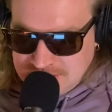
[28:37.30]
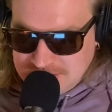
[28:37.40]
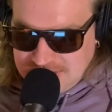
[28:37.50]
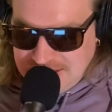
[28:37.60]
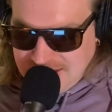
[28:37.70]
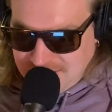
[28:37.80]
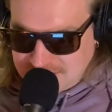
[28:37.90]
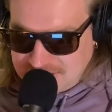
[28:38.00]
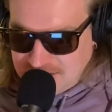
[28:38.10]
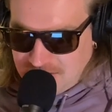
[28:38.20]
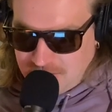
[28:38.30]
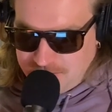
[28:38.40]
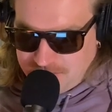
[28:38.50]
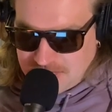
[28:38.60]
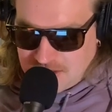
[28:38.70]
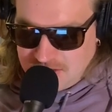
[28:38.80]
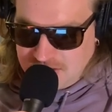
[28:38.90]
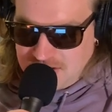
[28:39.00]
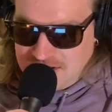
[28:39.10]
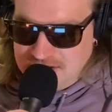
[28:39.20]
yeah, so they're
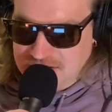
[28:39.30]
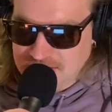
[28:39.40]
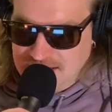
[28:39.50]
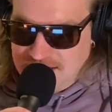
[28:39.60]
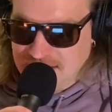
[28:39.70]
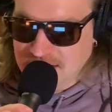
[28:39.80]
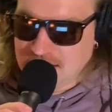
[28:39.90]
trying to do that.